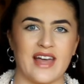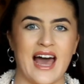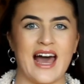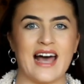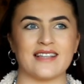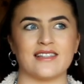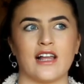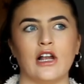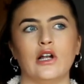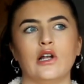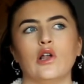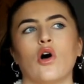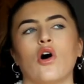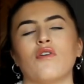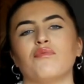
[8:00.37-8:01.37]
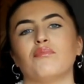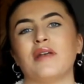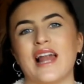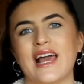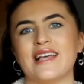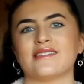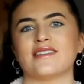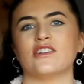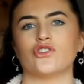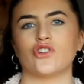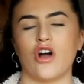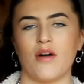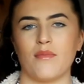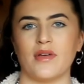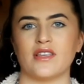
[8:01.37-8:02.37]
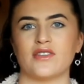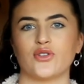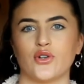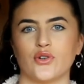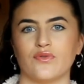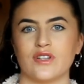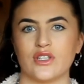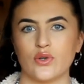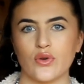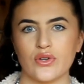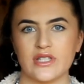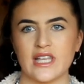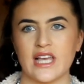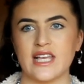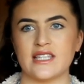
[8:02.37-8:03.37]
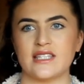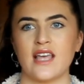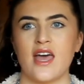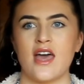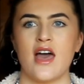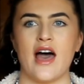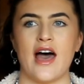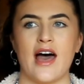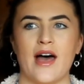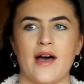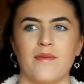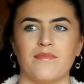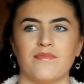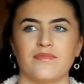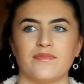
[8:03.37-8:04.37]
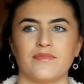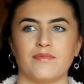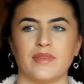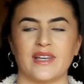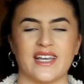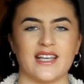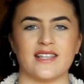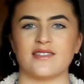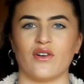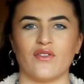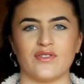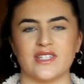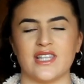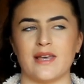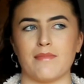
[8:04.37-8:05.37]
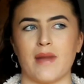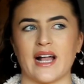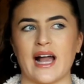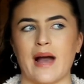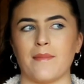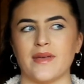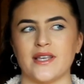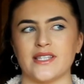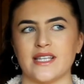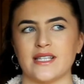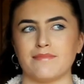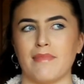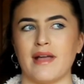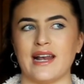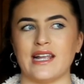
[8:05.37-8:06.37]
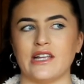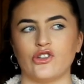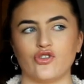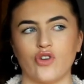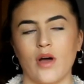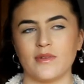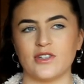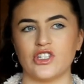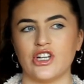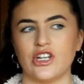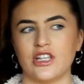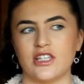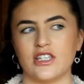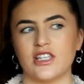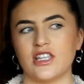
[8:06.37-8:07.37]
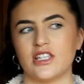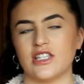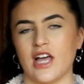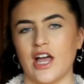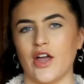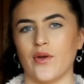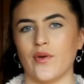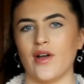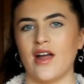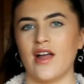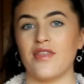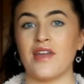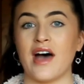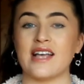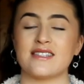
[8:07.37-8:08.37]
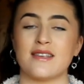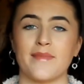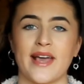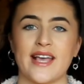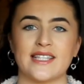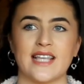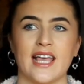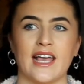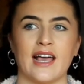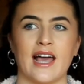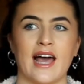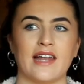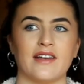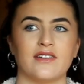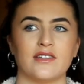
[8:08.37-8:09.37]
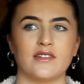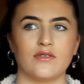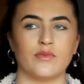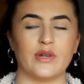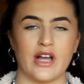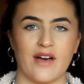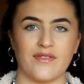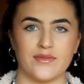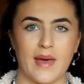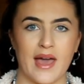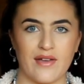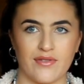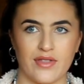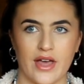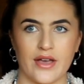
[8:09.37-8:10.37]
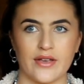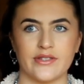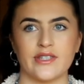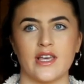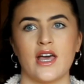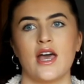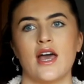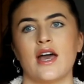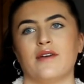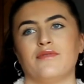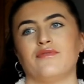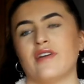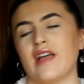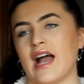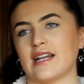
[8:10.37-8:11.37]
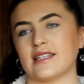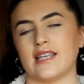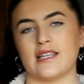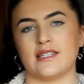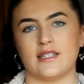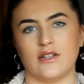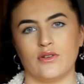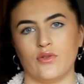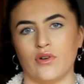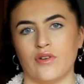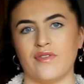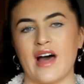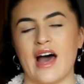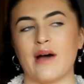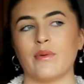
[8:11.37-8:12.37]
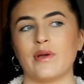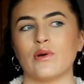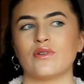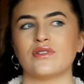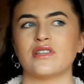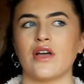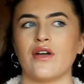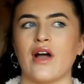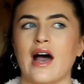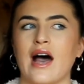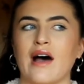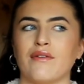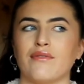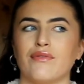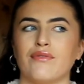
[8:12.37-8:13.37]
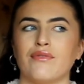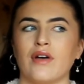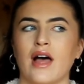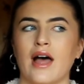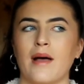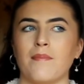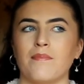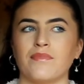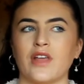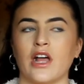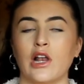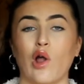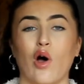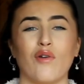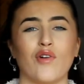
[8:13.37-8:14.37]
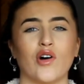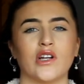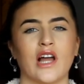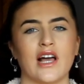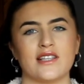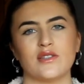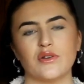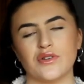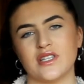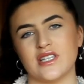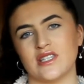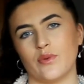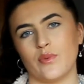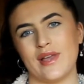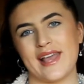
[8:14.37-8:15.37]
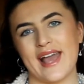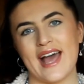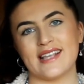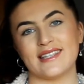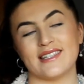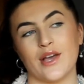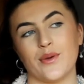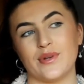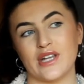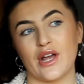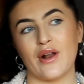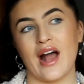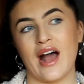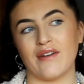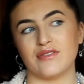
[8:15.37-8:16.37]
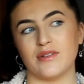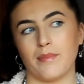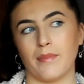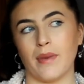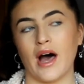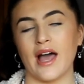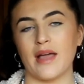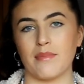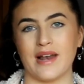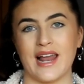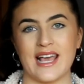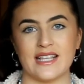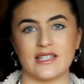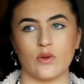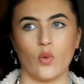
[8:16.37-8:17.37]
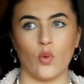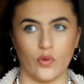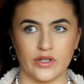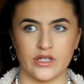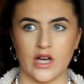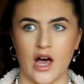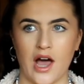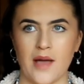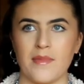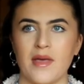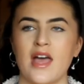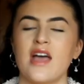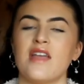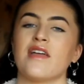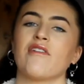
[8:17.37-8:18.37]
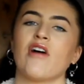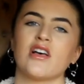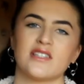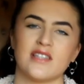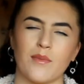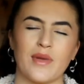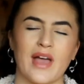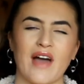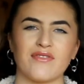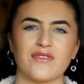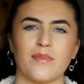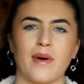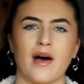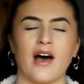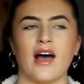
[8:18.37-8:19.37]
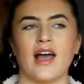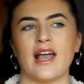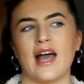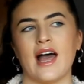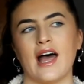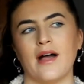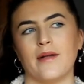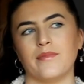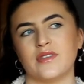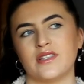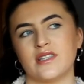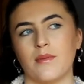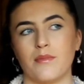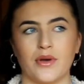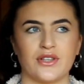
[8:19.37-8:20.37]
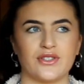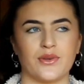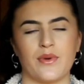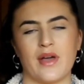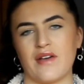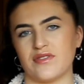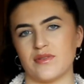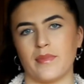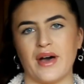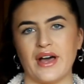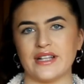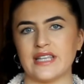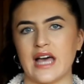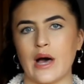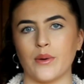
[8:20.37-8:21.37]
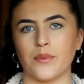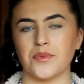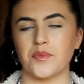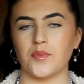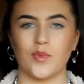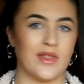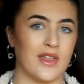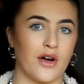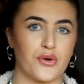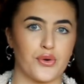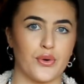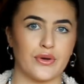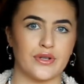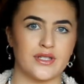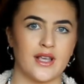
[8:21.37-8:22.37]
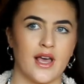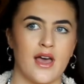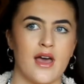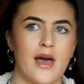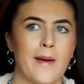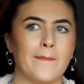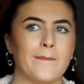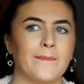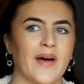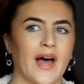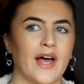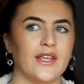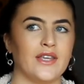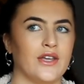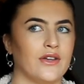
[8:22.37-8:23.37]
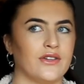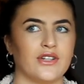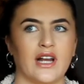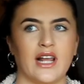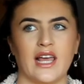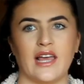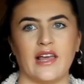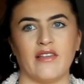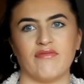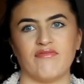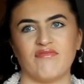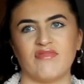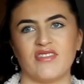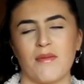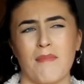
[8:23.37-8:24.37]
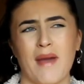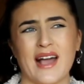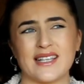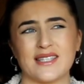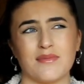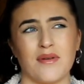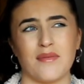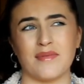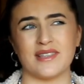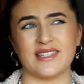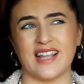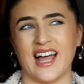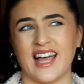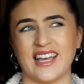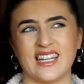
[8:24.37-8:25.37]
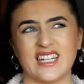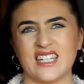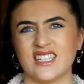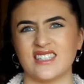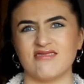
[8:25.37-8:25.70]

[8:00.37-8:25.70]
that has a lot of plays and drama school resources because obviously my campus is mainly drama students, so that's amazing and we don't have to pay for those, free access to all of that. We also have a lot of online sources that we get, so we don't have to buy plays all the time. There are some we have to buy and some books that we have to buy to help with our course, but usually the maximum is like